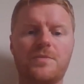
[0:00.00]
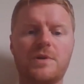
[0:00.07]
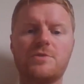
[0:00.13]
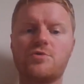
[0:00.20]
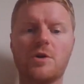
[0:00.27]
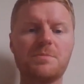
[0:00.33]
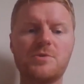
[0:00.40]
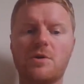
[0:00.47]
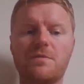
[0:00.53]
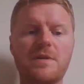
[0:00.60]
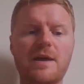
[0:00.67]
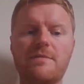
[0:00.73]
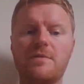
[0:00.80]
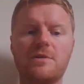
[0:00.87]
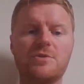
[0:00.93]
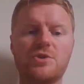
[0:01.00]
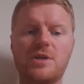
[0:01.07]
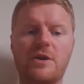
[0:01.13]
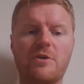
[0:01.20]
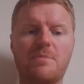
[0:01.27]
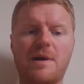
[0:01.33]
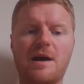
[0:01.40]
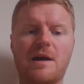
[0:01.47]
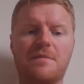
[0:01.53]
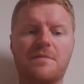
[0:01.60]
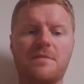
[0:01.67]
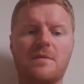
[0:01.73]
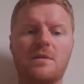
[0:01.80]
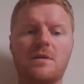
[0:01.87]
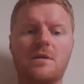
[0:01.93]
It dropped off the evolutionary
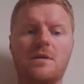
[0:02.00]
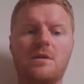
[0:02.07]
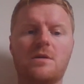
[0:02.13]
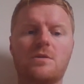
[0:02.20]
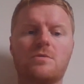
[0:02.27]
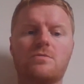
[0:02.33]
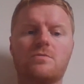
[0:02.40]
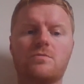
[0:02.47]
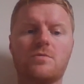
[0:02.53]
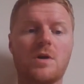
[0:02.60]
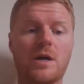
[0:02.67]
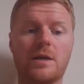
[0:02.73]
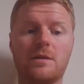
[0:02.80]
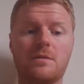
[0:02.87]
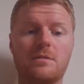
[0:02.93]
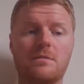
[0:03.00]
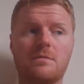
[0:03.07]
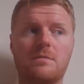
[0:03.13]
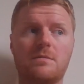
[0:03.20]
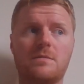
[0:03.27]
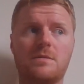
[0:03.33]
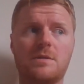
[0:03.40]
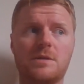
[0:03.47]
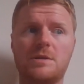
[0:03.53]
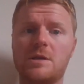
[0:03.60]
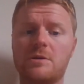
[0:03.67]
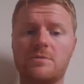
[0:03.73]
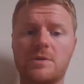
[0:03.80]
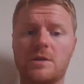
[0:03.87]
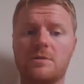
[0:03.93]
path." "Right, the
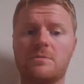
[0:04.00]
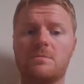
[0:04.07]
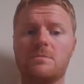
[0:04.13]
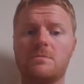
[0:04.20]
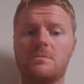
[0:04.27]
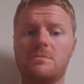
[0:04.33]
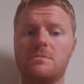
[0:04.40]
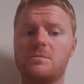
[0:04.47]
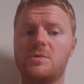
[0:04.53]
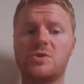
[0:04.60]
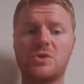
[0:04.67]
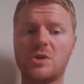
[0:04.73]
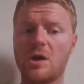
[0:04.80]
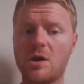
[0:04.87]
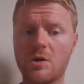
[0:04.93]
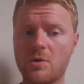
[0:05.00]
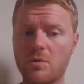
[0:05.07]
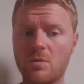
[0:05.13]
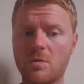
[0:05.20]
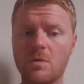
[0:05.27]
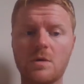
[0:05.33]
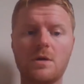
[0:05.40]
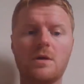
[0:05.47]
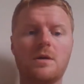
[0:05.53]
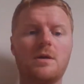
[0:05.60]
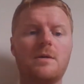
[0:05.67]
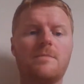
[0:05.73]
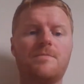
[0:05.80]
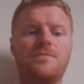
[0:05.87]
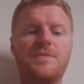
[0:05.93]
dodo. So
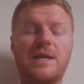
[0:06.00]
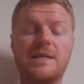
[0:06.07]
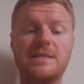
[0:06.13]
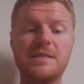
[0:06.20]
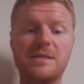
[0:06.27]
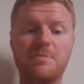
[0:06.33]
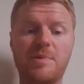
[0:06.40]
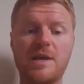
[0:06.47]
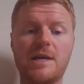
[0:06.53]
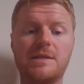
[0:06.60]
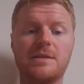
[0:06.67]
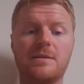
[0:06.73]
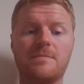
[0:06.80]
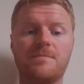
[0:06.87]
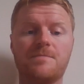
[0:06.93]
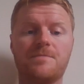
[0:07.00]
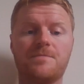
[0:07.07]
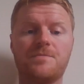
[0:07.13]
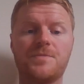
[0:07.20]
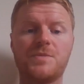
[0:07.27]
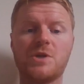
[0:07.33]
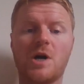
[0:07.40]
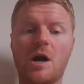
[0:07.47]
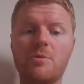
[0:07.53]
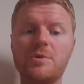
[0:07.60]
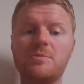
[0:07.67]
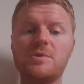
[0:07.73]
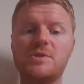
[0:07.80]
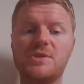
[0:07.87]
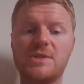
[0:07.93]
it disappeared.
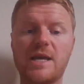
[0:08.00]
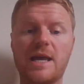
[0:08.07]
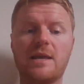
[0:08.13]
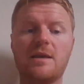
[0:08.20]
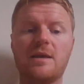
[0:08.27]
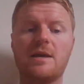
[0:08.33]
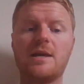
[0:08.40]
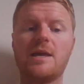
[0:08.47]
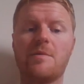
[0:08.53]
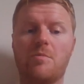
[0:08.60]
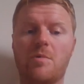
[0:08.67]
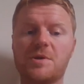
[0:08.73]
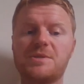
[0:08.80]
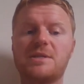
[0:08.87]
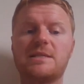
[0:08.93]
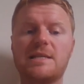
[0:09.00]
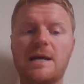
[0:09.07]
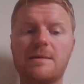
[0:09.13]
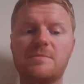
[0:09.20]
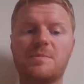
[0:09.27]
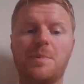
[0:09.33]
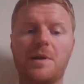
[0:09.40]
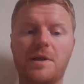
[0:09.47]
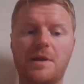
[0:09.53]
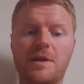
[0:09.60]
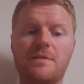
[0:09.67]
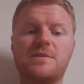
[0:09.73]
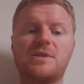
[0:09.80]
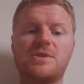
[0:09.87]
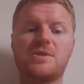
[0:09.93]
Darwin would say it wasn't adaptable
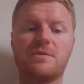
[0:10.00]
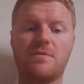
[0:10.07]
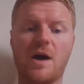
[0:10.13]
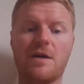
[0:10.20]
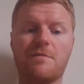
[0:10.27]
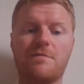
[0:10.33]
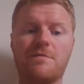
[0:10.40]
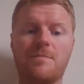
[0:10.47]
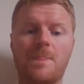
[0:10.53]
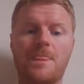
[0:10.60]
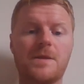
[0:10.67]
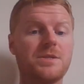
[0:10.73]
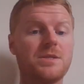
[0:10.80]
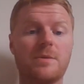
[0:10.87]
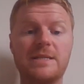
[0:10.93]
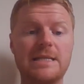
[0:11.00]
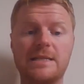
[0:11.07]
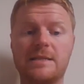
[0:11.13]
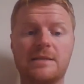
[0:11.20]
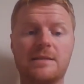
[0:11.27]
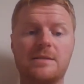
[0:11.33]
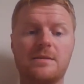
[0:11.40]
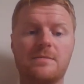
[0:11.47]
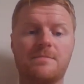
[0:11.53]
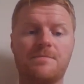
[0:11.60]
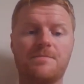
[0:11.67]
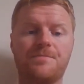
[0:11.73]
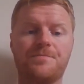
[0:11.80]
enough to survive, so it didn't."